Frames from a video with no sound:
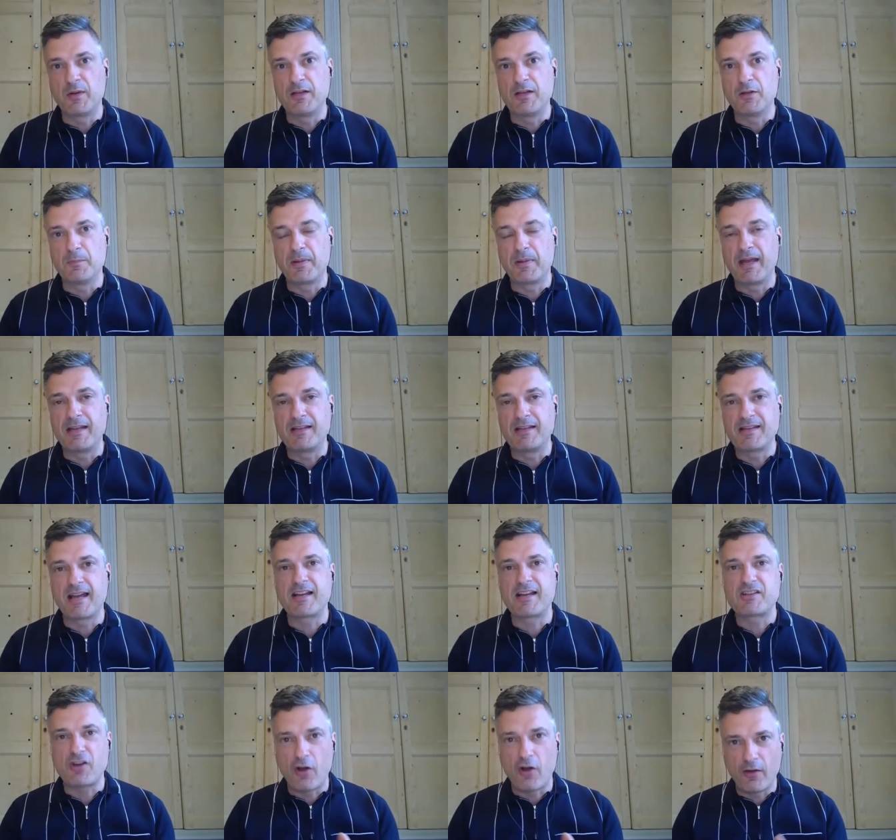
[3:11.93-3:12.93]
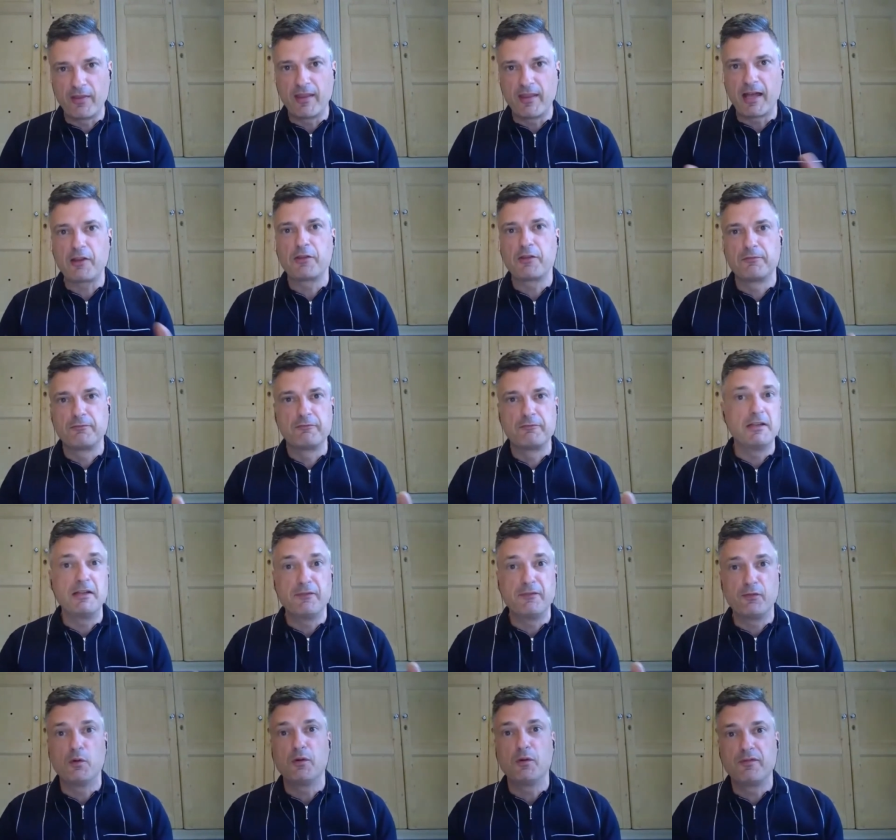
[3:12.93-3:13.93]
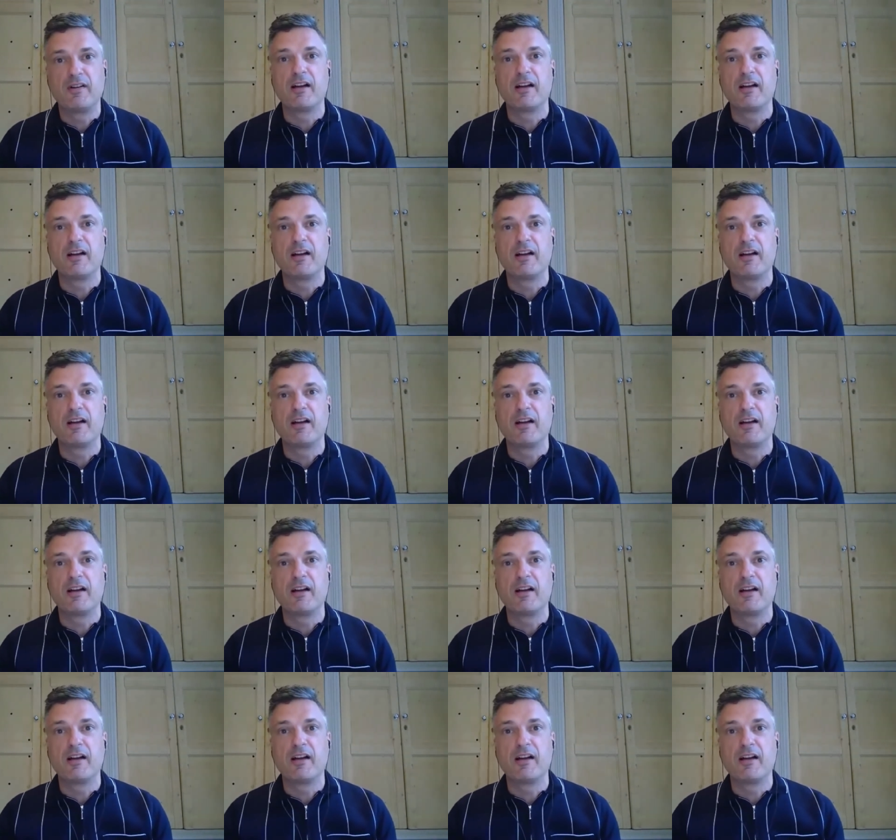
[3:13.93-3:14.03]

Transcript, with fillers: end up paying tax on that three, four,